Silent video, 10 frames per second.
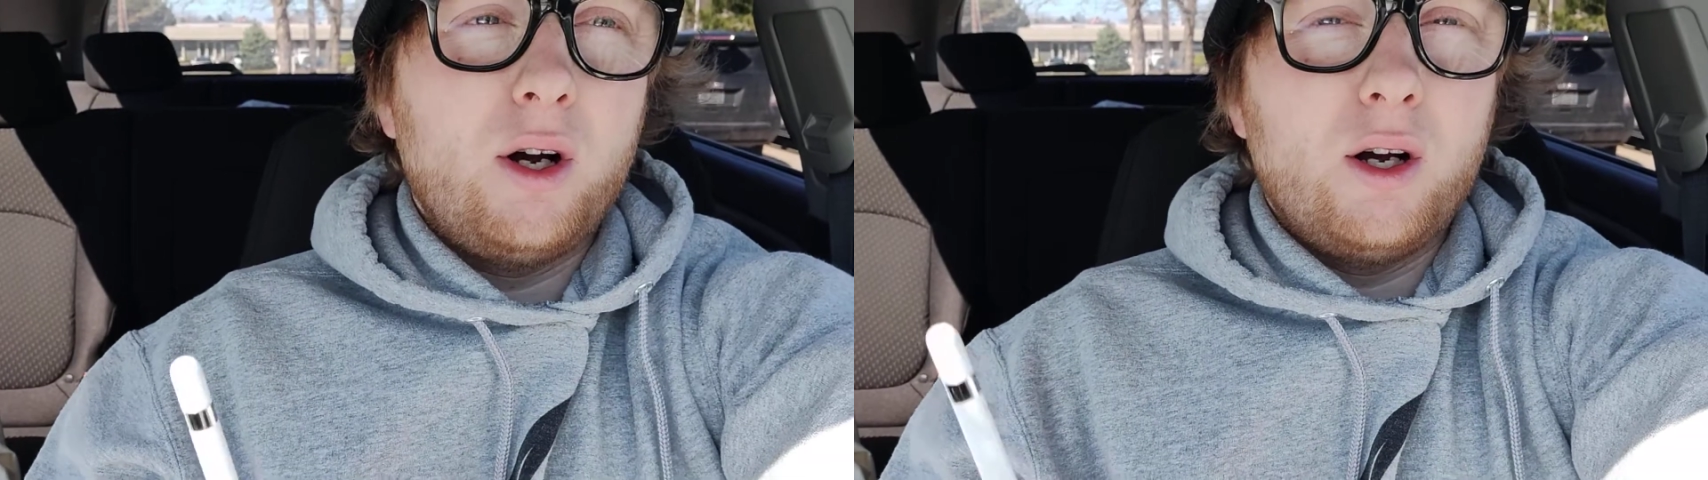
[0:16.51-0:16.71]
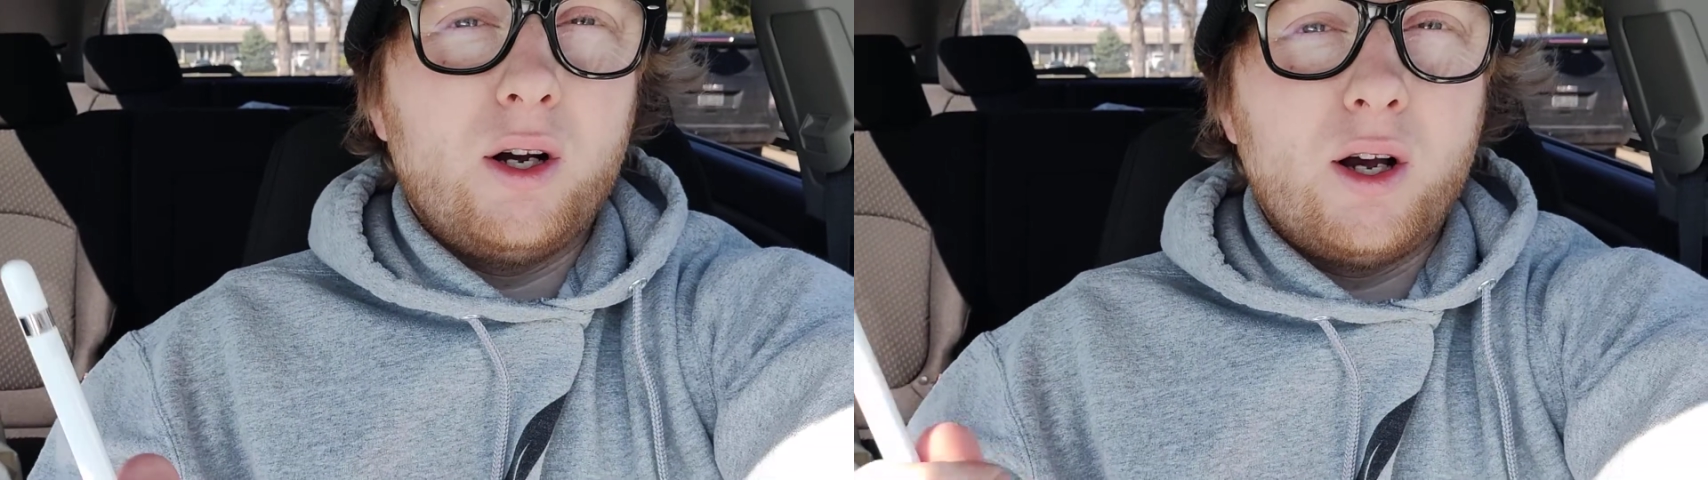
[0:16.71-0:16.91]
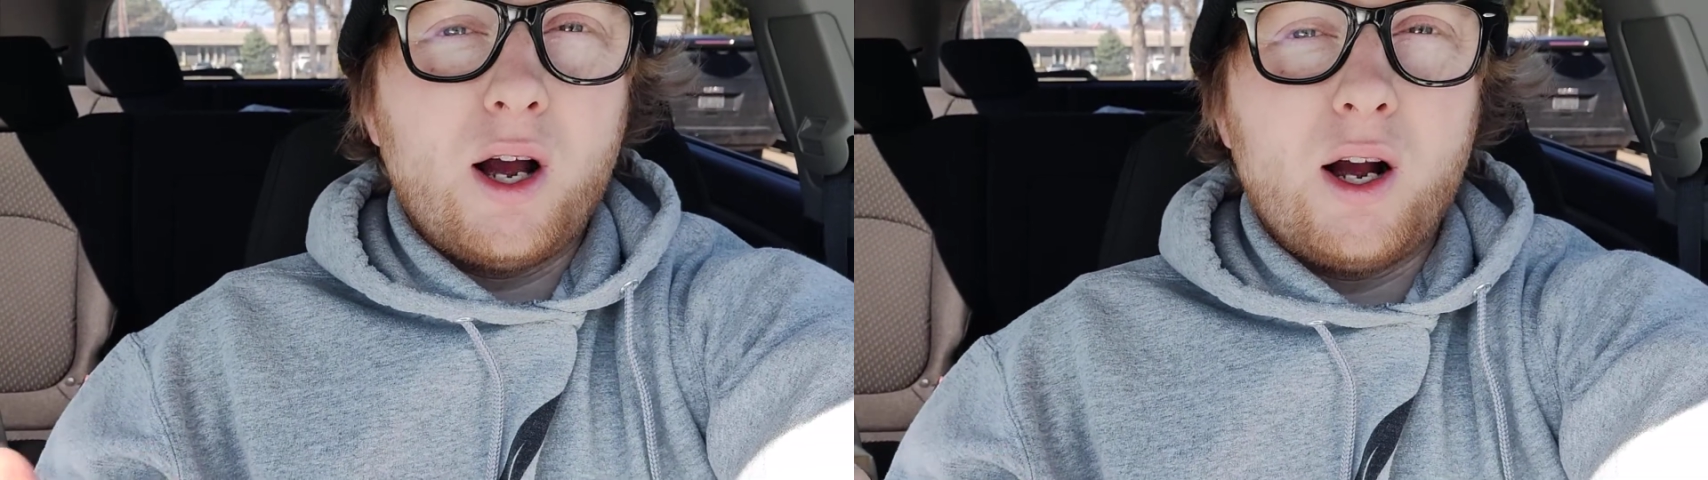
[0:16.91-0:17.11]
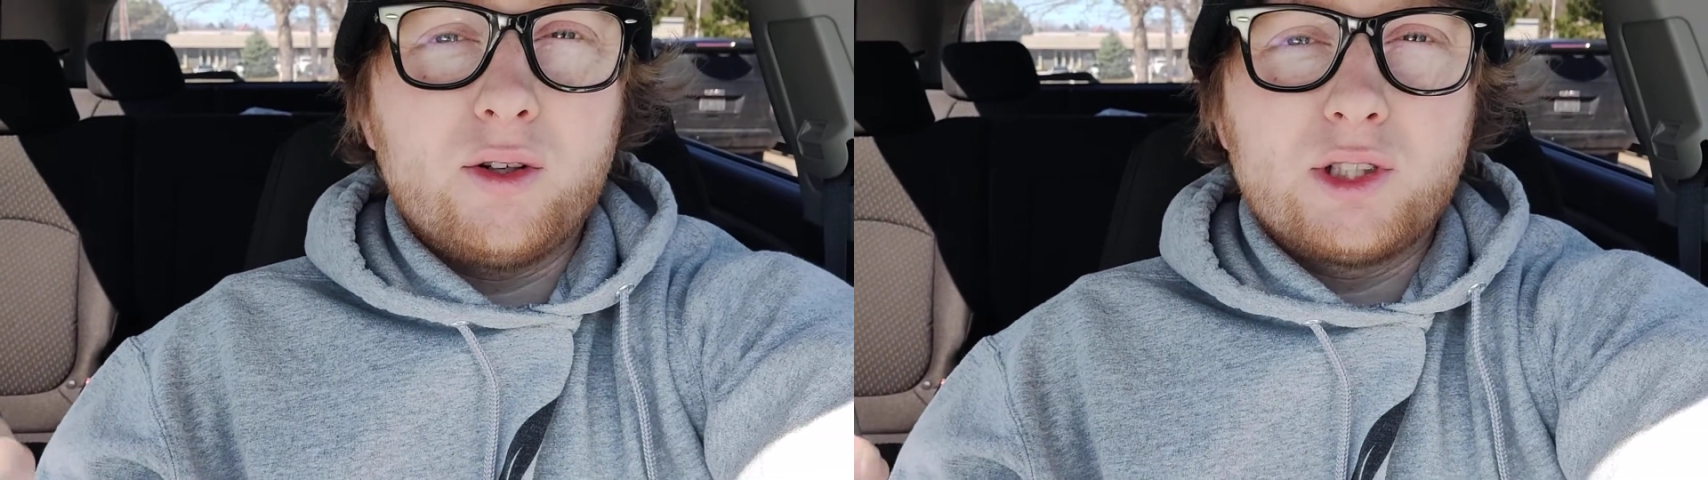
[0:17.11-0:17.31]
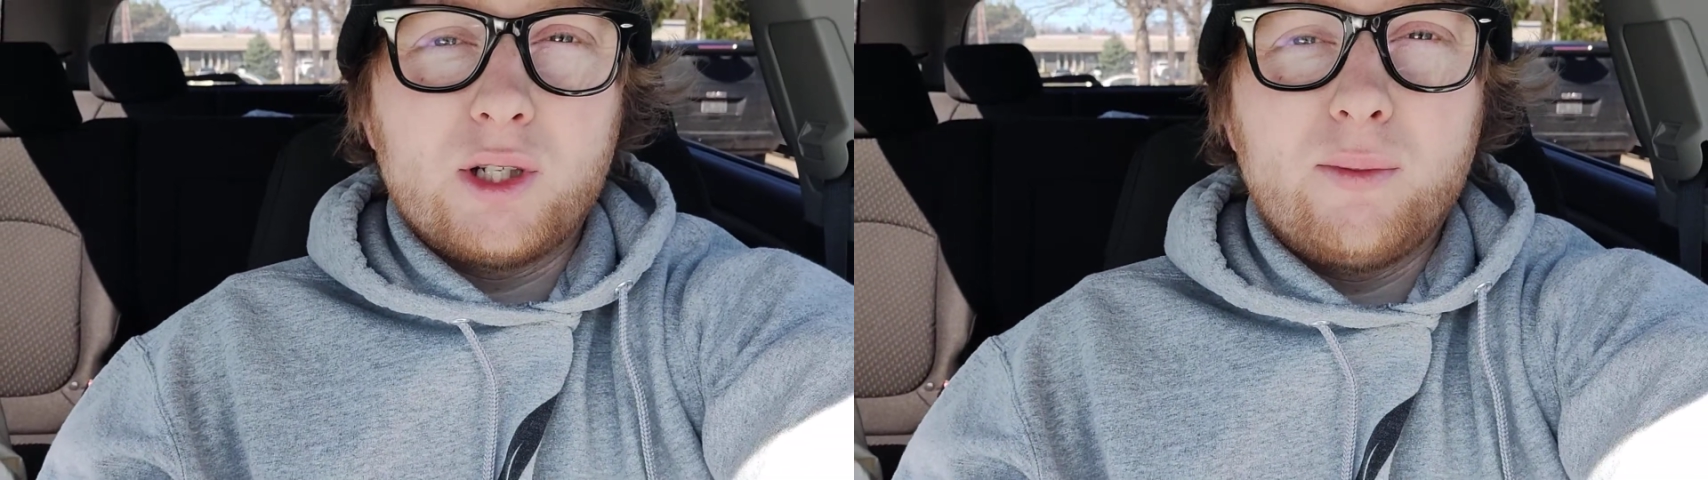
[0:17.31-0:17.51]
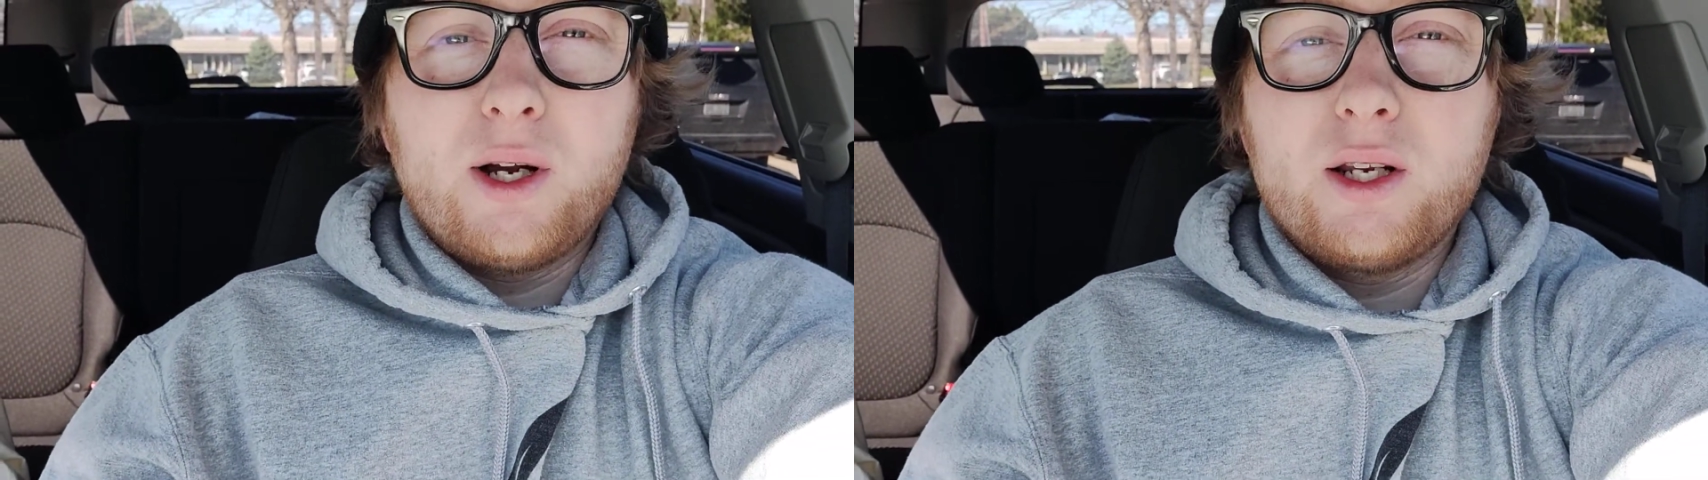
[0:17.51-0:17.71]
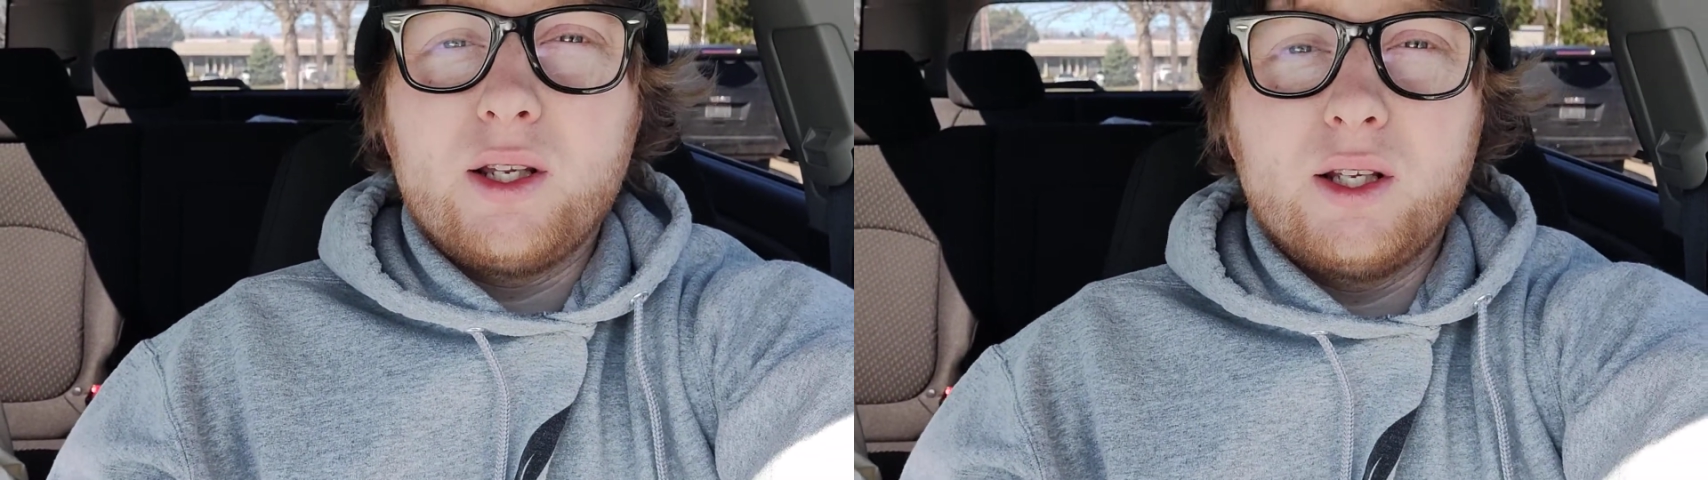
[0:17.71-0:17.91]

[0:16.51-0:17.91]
how somebody